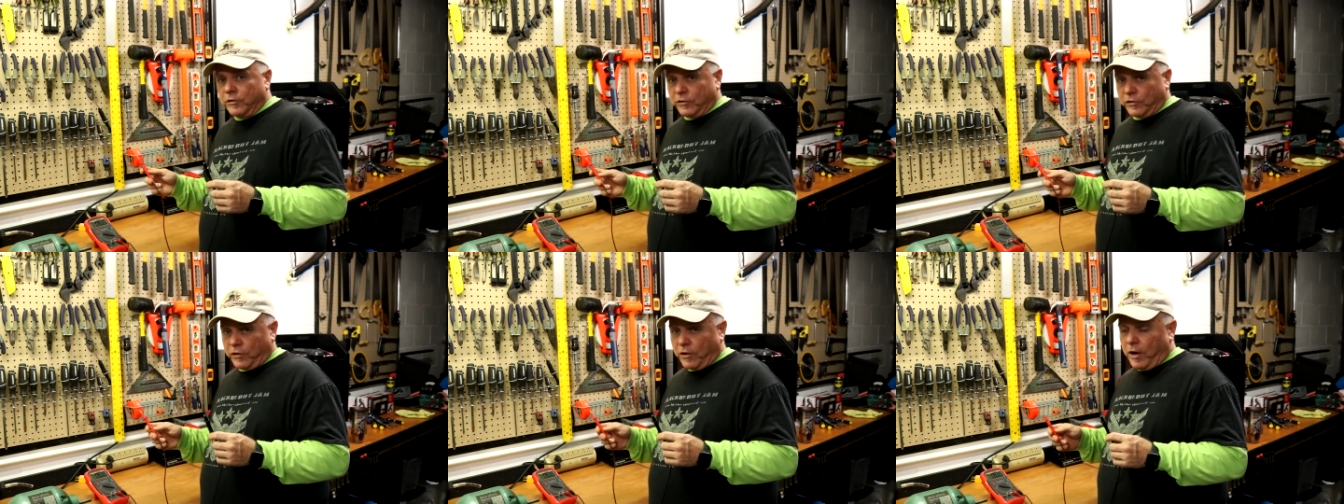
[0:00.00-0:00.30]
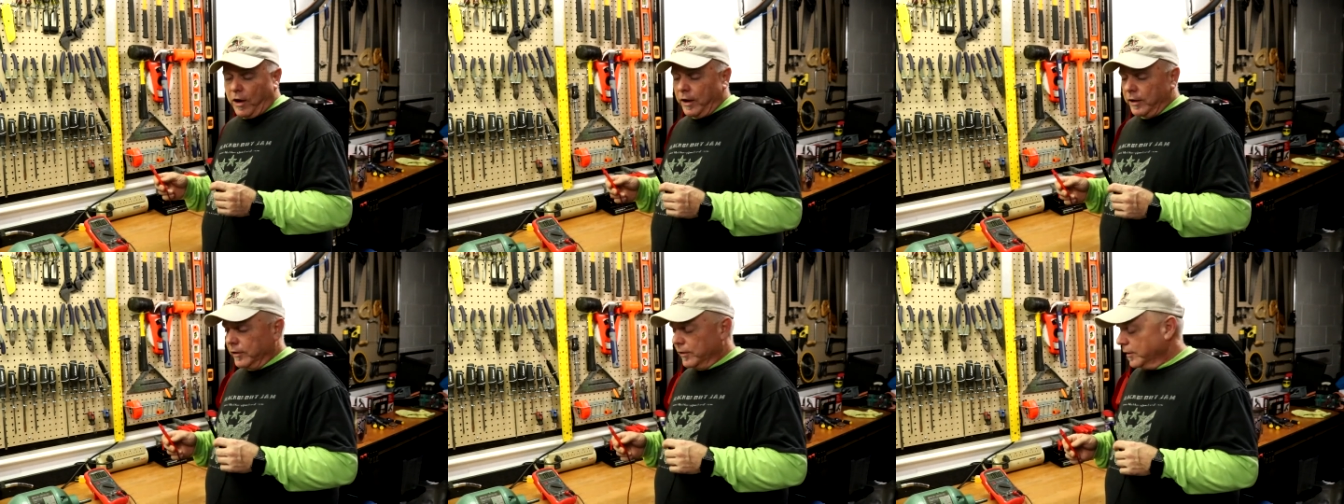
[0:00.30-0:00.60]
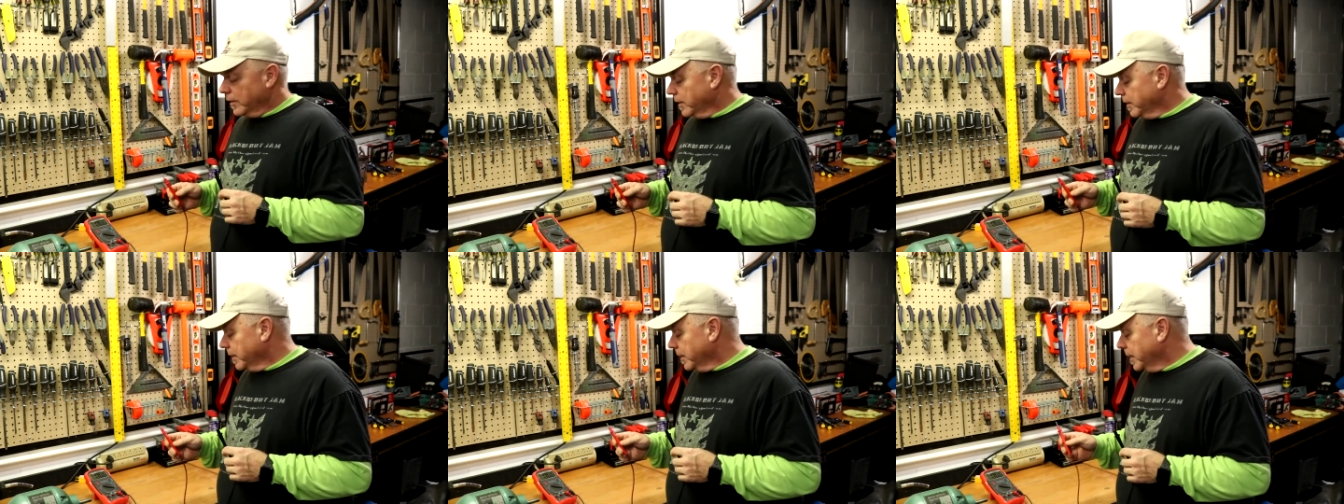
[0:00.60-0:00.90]
slot,
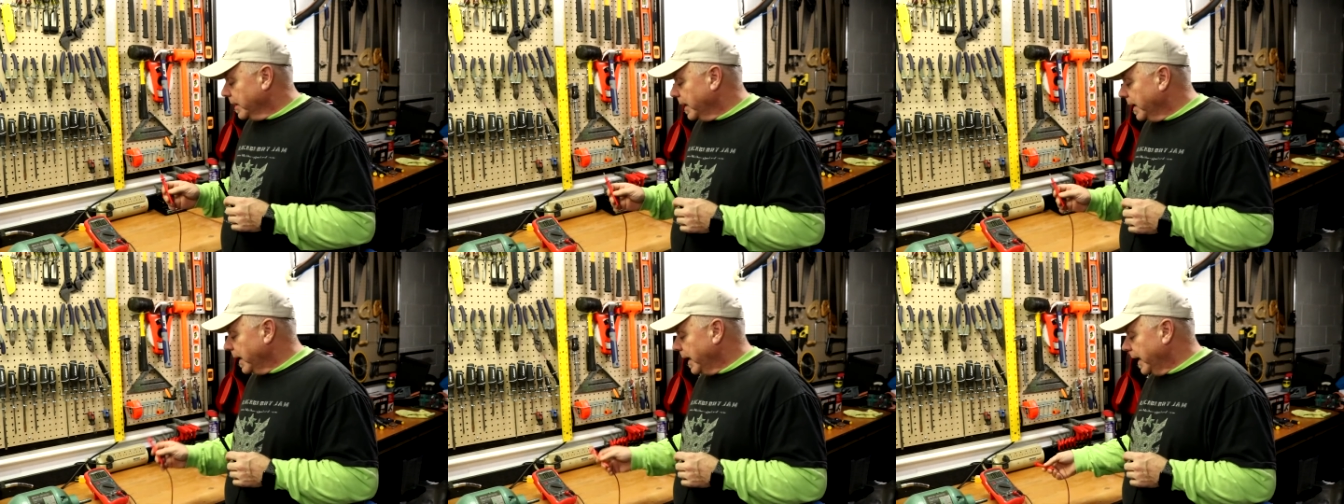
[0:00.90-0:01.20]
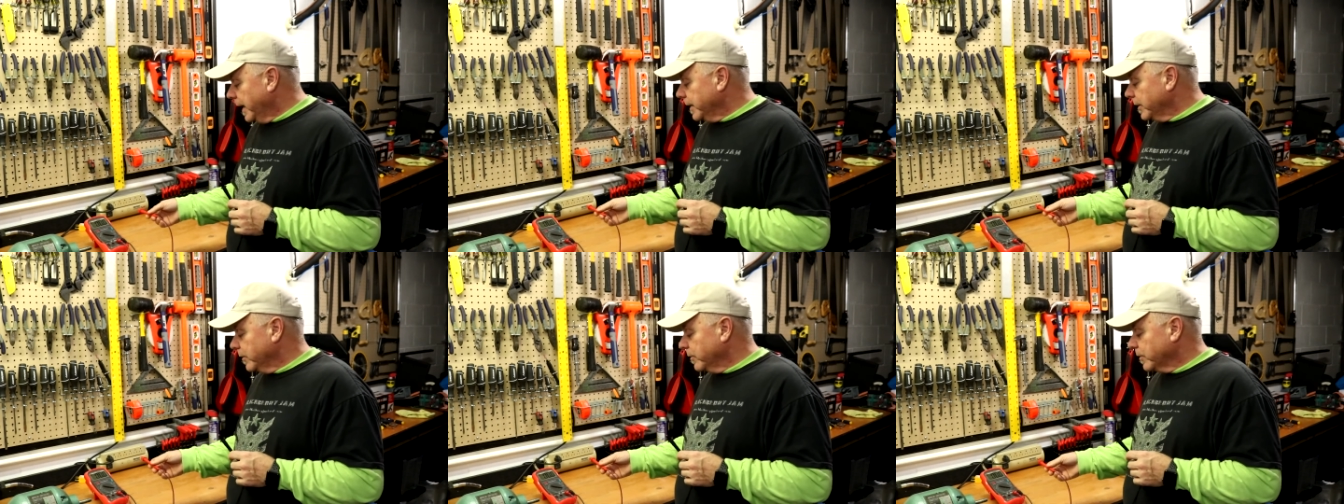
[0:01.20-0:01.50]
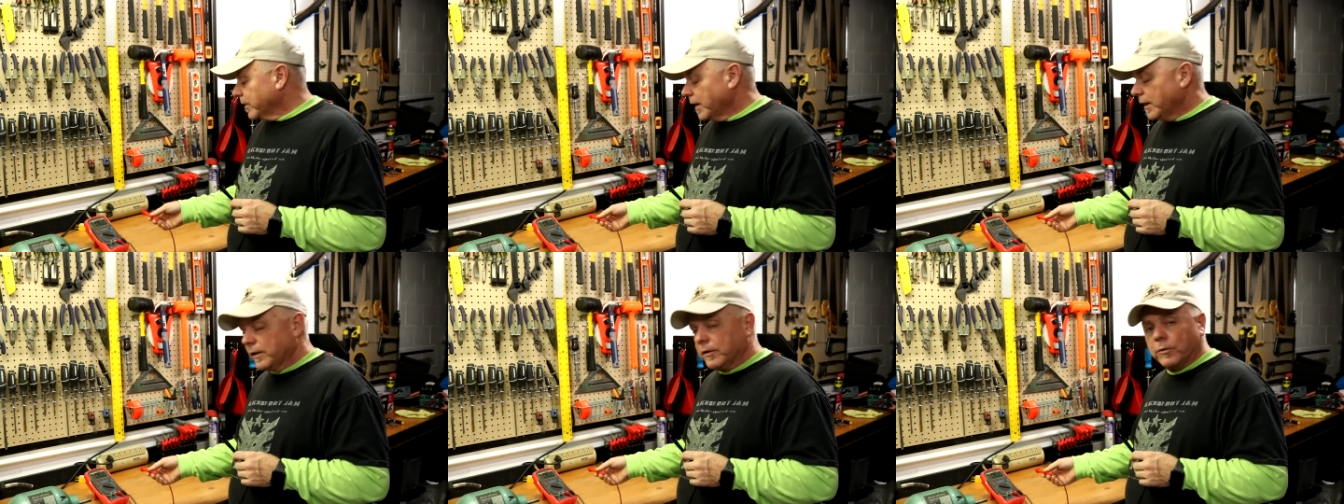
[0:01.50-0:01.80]
and you
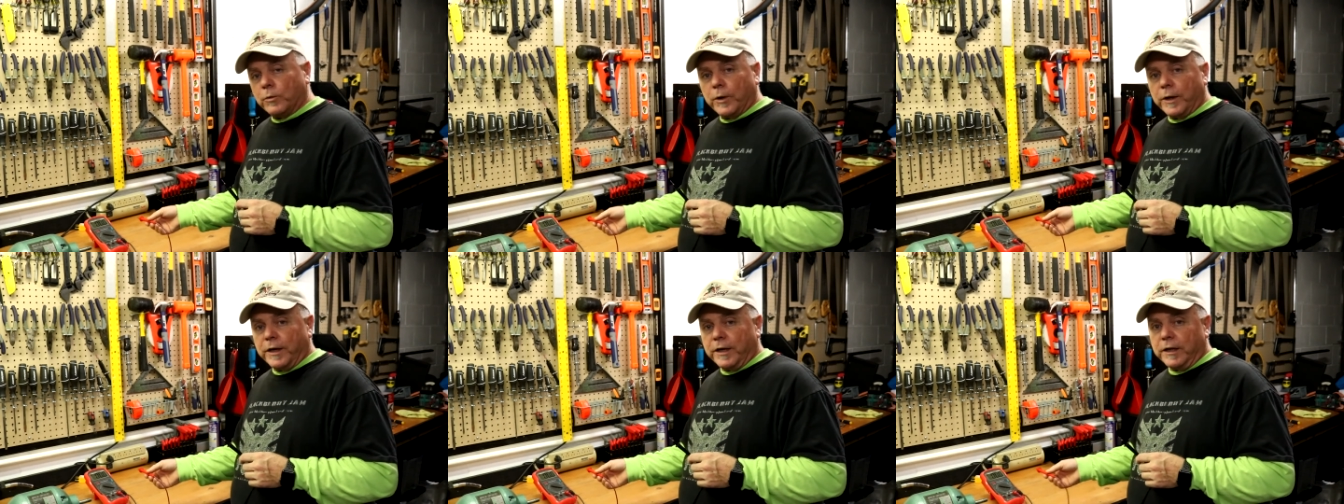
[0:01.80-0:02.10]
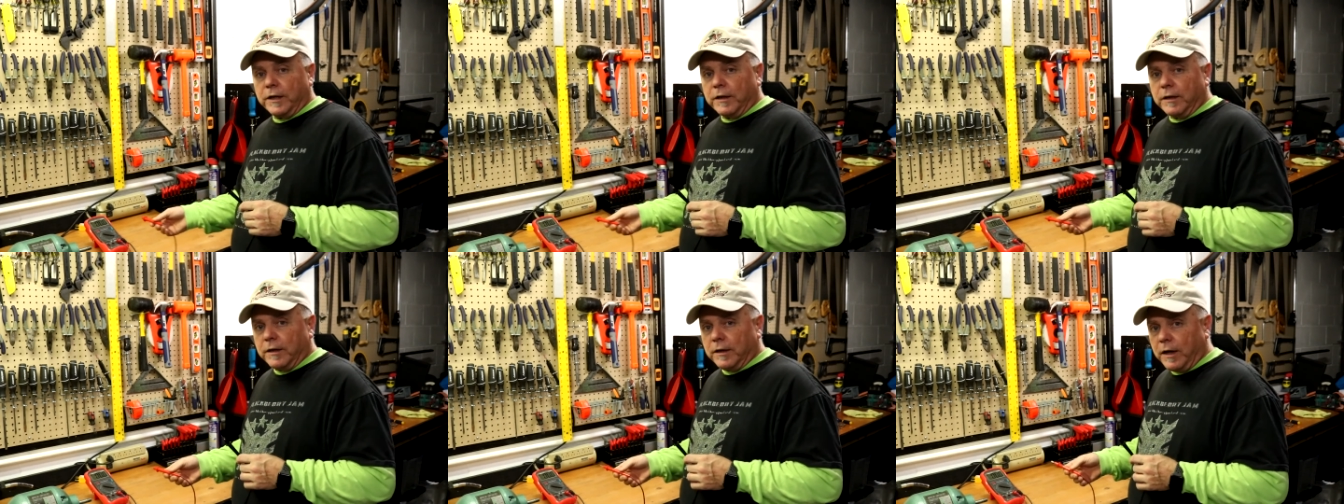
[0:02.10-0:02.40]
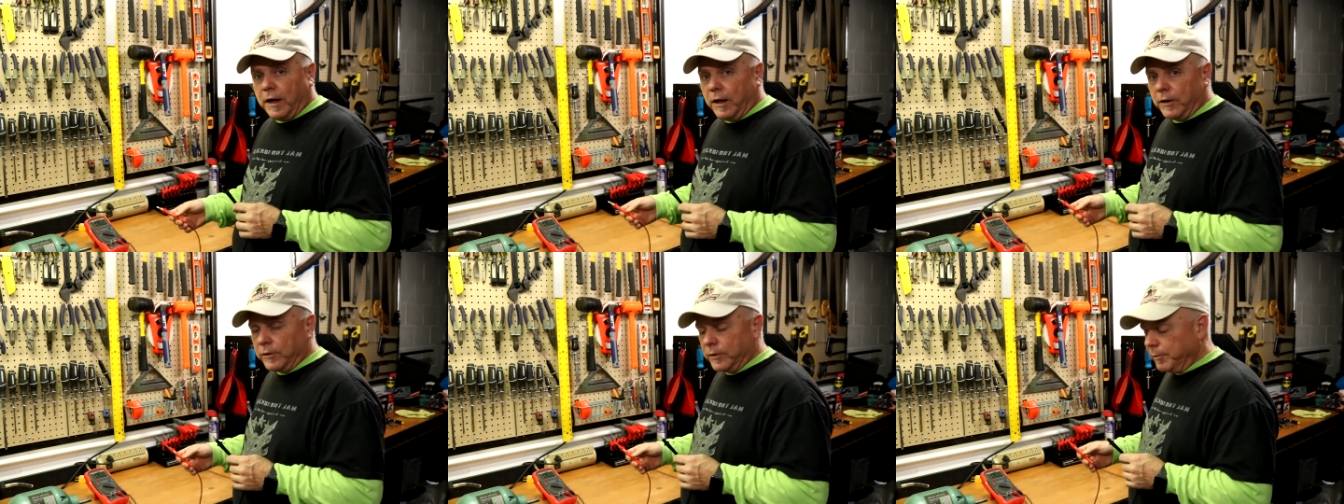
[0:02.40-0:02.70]
take the reading
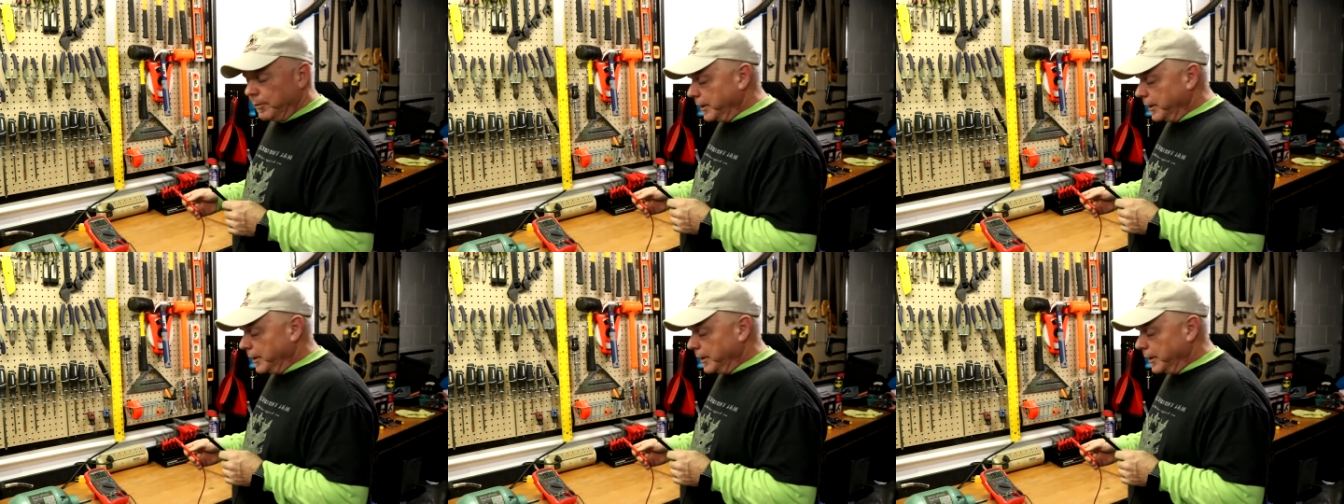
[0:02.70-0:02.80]
on the